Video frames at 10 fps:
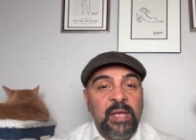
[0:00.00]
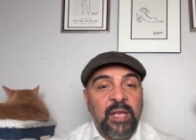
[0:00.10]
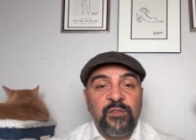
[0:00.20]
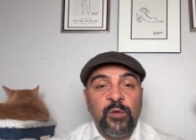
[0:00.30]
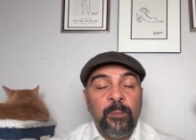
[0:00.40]

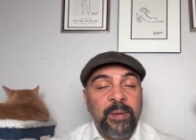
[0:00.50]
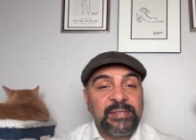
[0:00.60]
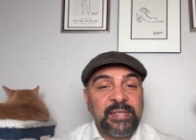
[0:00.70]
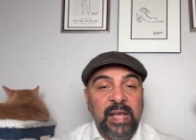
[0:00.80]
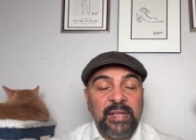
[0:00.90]
If you
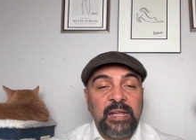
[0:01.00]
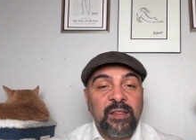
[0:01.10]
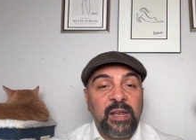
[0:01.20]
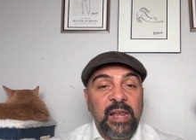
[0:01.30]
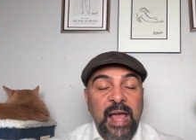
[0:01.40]
miss any of
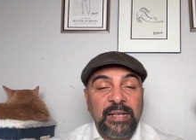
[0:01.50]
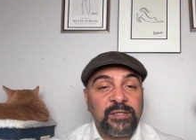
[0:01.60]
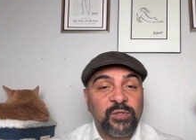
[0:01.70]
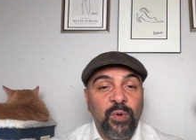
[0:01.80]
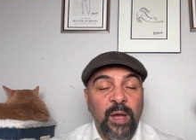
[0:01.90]
the
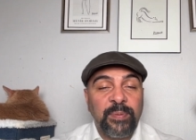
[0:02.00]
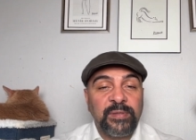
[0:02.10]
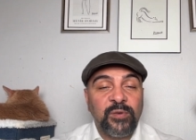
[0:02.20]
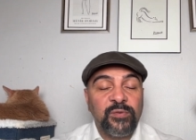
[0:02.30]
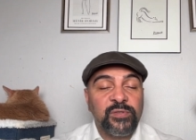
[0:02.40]
last two
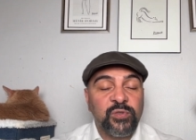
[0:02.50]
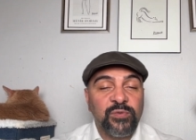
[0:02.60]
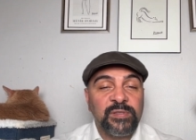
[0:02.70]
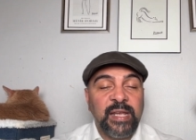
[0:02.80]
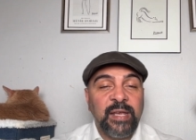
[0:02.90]
episodes,
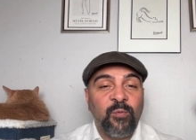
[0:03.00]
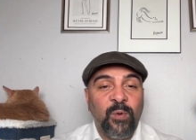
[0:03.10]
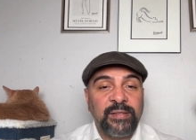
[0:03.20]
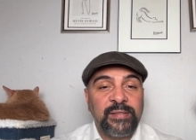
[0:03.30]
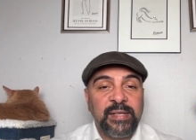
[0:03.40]
Tuesday and
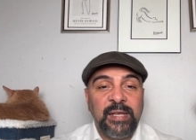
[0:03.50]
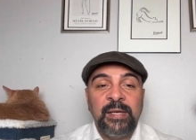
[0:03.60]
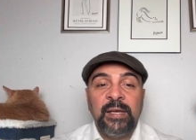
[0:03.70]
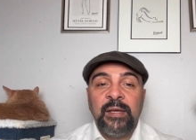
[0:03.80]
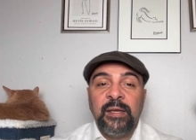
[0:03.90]
Wednesday,
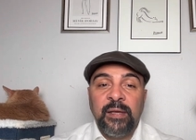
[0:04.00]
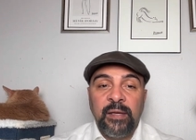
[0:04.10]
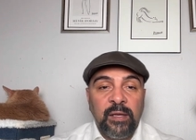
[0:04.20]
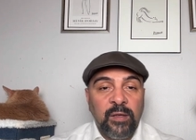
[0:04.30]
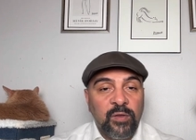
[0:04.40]

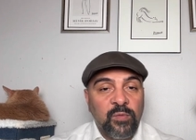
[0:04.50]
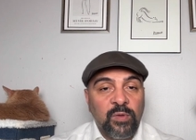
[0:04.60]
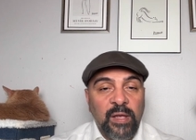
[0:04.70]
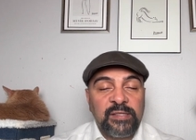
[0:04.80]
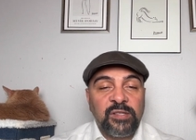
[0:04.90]

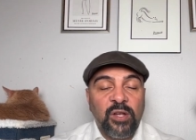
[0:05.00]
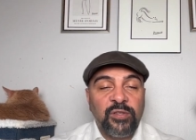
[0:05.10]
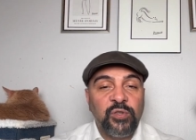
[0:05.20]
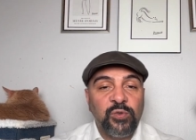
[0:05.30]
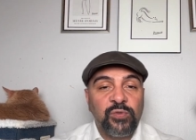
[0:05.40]
it's
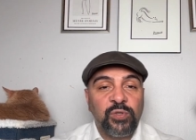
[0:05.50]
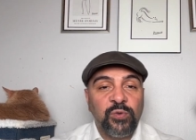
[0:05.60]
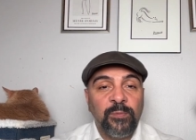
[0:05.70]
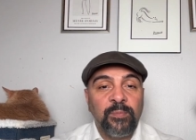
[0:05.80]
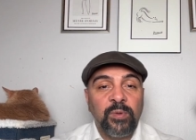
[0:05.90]
on
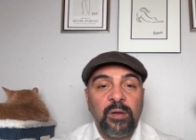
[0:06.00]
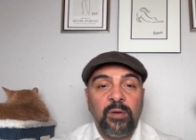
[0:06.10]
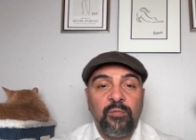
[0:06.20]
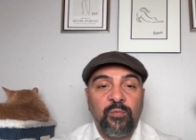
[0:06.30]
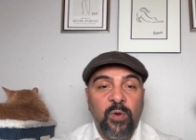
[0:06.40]
YouTube.
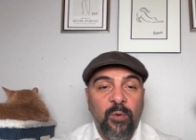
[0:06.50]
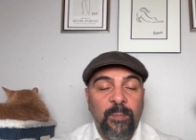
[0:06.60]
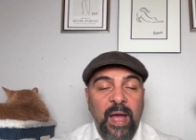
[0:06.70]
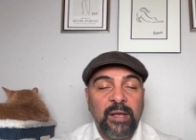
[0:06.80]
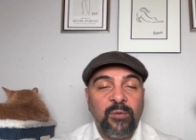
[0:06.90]
Go
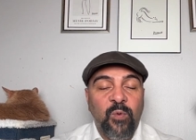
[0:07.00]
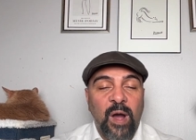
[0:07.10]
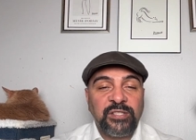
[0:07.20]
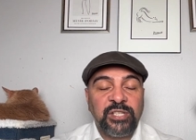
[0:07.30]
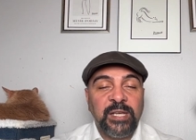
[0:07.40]
back,
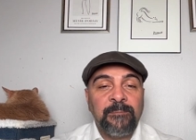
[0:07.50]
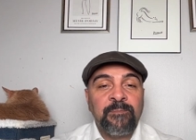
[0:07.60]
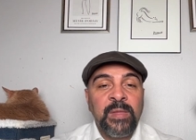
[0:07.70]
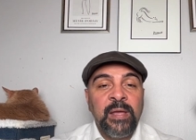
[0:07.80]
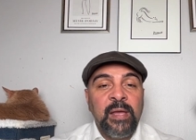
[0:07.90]
watch it,
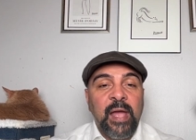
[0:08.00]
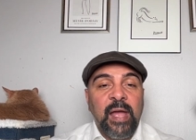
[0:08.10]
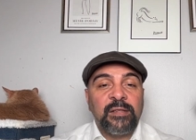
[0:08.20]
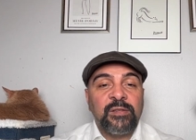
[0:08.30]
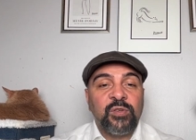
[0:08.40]

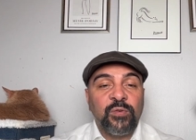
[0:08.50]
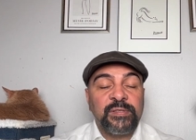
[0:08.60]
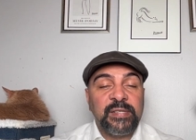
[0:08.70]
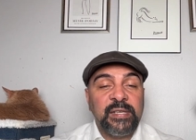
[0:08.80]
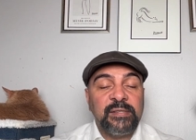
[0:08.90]
and you'll
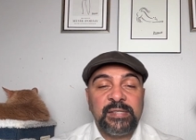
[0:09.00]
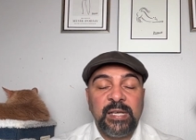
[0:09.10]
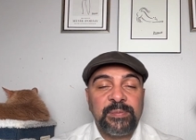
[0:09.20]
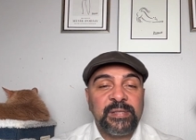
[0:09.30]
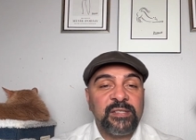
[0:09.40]
see
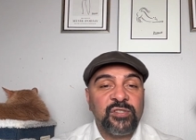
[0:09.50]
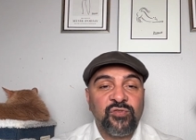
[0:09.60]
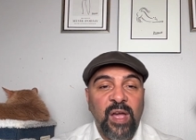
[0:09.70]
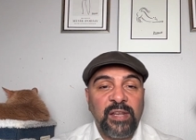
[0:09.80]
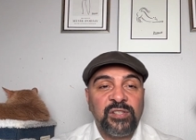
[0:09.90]
tips and
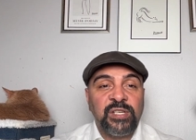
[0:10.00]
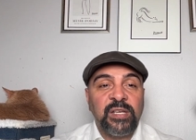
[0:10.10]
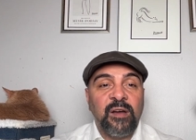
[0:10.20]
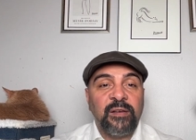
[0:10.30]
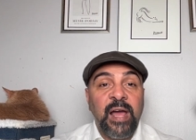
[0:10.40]

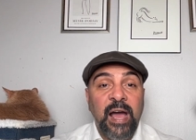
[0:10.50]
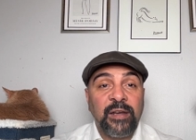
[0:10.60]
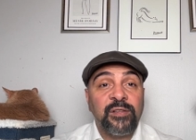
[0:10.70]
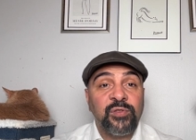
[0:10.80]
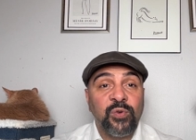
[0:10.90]
strategy on how
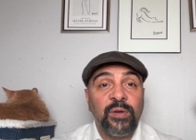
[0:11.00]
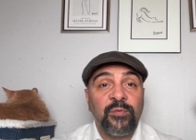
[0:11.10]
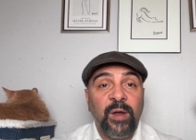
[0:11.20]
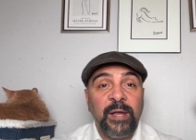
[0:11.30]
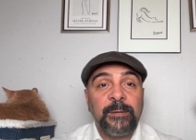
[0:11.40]
to do it
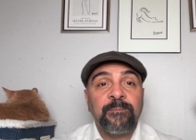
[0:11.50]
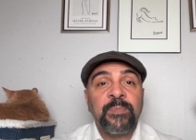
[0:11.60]
right.